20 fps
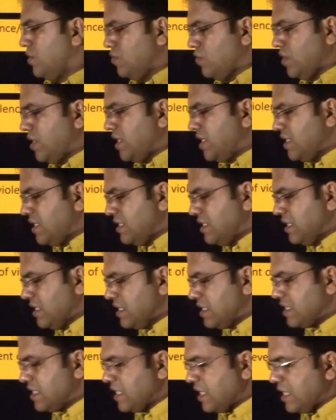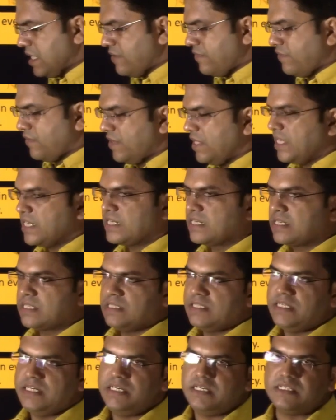So that is the staff that
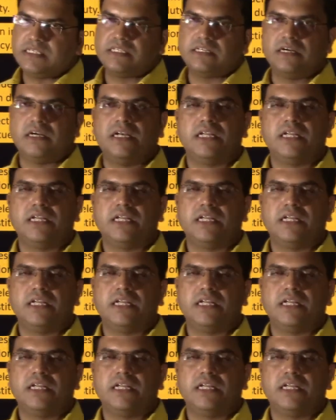these uh,